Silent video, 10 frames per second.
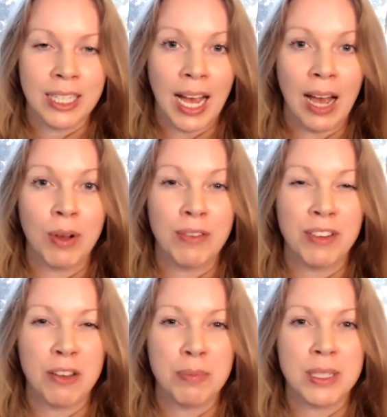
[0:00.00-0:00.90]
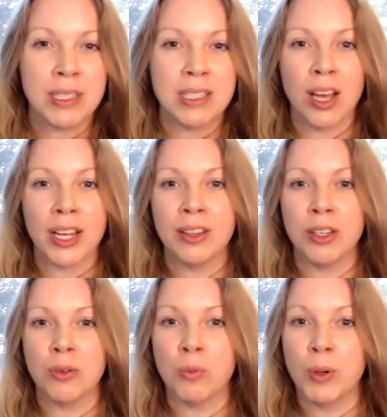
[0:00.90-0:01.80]
However, they've been designed
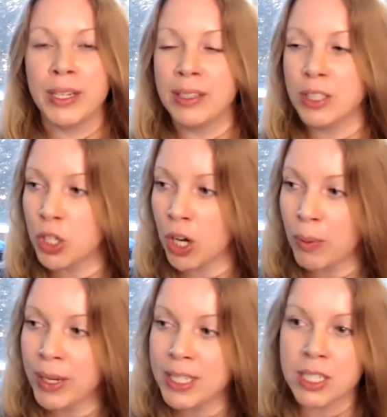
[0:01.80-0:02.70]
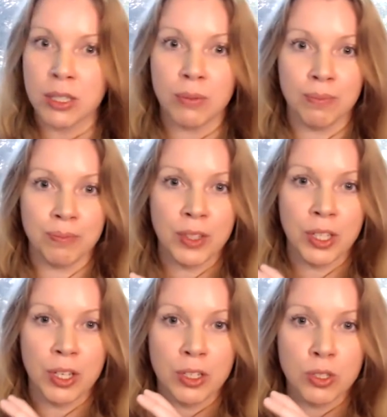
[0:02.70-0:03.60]
that we go into them
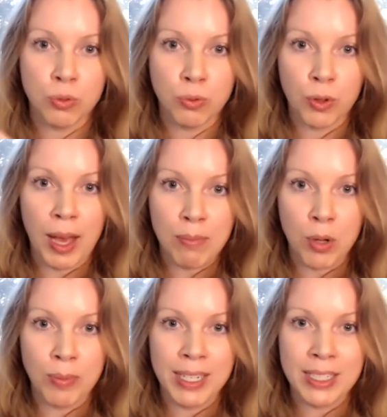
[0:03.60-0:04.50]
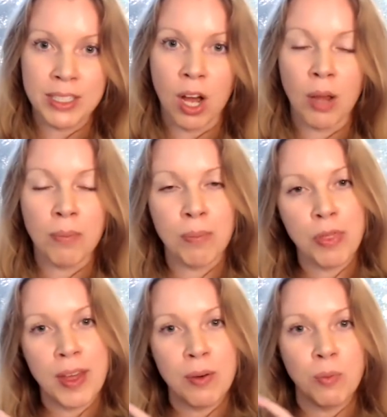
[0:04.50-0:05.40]
for that moment in time, but
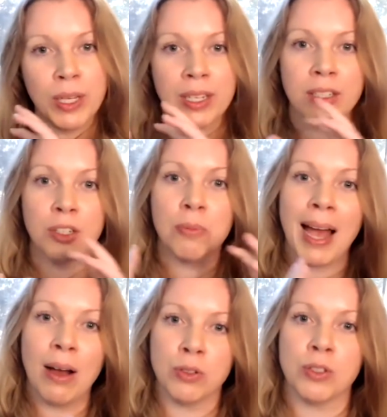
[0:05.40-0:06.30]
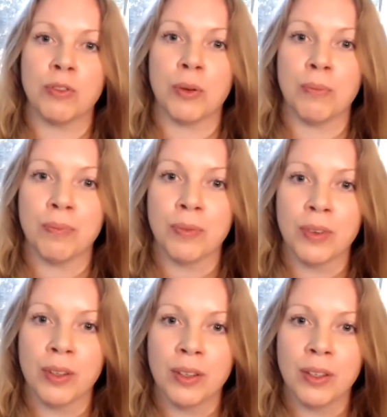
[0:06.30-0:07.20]
then we can come out of them.
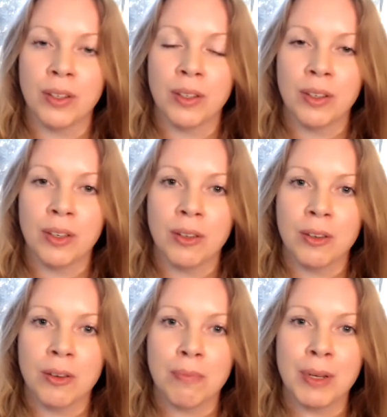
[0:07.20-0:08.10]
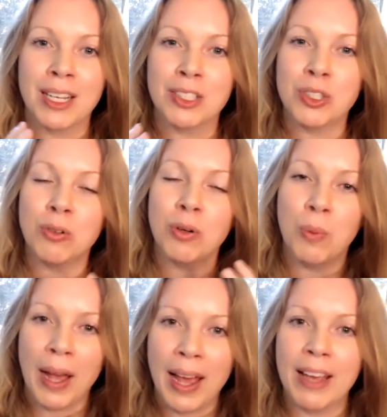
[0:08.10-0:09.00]
But as you're
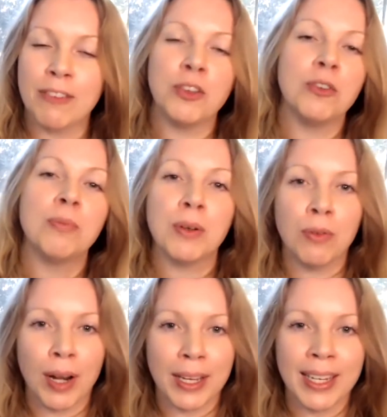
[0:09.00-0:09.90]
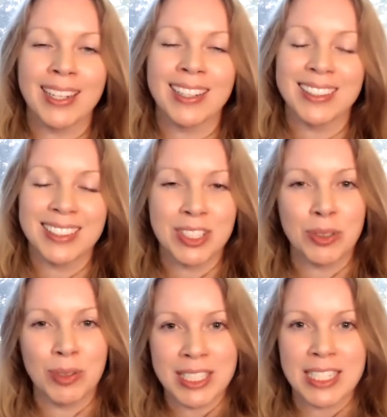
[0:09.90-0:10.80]
aware, if you've been regular
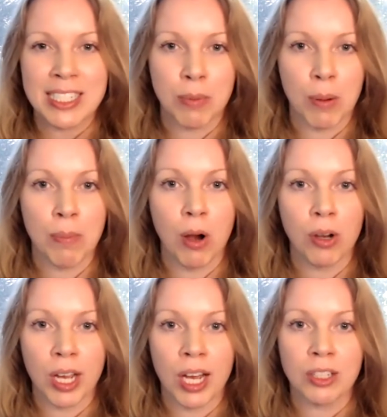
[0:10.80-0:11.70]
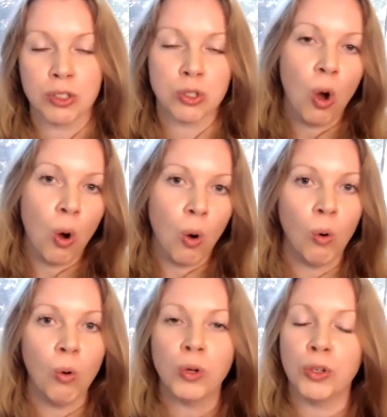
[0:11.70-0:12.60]
to listening to my podcasts
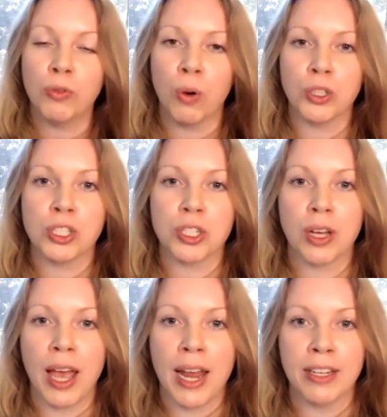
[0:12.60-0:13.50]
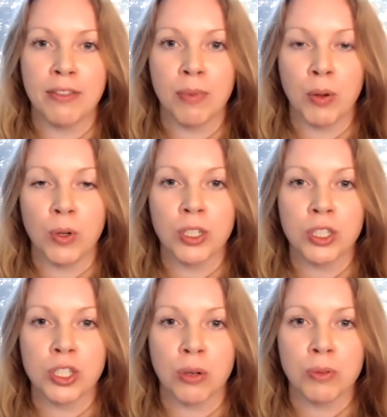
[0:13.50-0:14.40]
or you've watched any of my
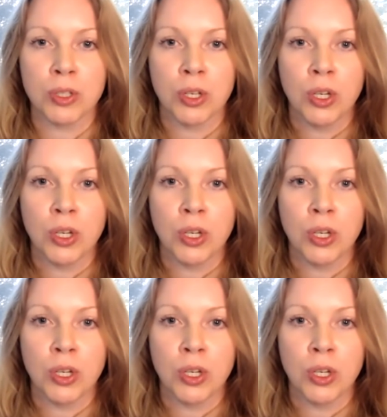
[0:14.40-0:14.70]
workshops,